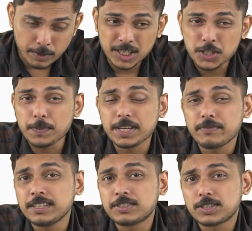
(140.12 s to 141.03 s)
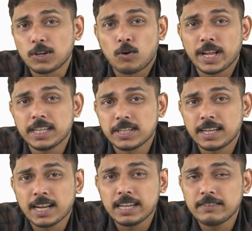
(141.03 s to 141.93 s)
bridge between Stone Age
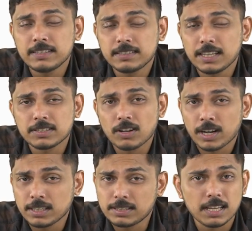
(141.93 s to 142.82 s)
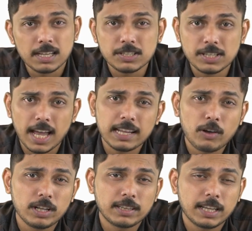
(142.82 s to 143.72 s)
and Ice Age is known as
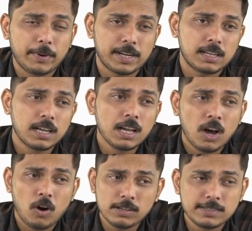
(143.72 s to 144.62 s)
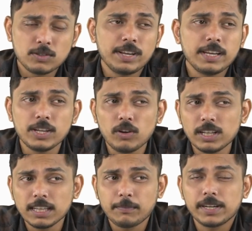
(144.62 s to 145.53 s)
Chalcolithic period. Also in
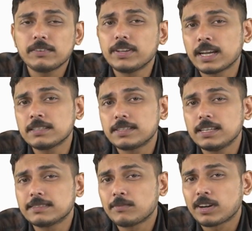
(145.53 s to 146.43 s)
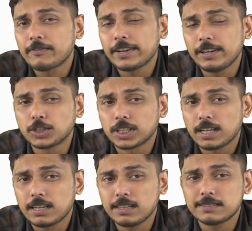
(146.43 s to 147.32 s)
Neolithic period, we can see some revolution,
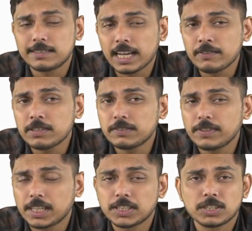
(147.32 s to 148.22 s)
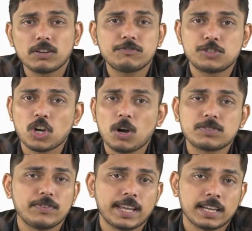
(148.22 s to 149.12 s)
that is diversification of
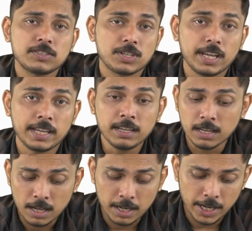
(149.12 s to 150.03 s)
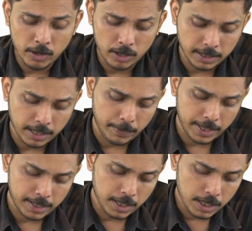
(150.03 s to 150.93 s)
jobs we can see in Neolithic
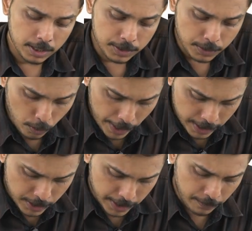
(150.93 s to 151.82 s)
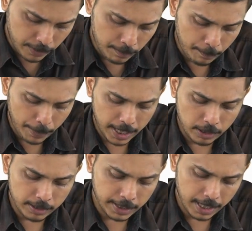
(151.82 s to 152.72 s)
period. So ancient from
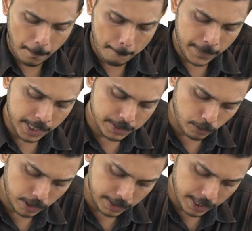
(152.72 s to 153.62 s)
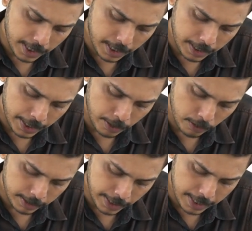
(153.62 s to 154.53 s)
Paleolithic, Mesolithic,
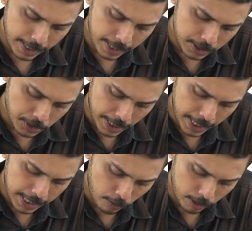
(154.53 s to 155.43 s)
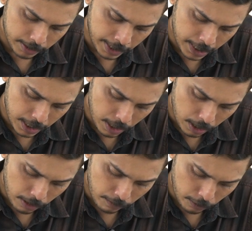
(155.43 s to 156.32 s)
Neolithic, Chalcolithic,
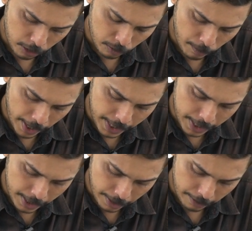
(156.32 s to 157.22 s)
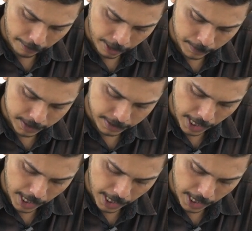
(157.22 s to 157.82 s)
followed by famous